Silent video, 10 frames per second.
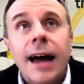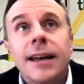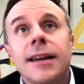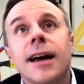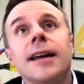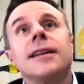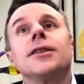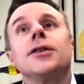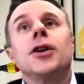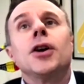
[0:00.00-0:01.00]

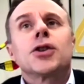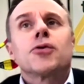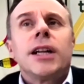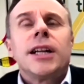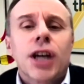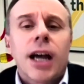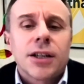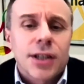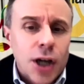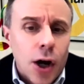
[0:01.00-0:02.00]
And you know, just really
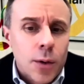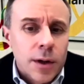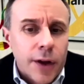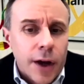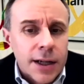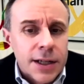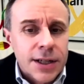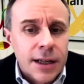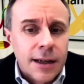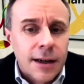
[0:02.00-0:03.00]
changed the tone of the
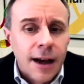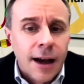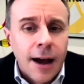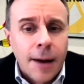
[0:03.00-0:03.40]
IC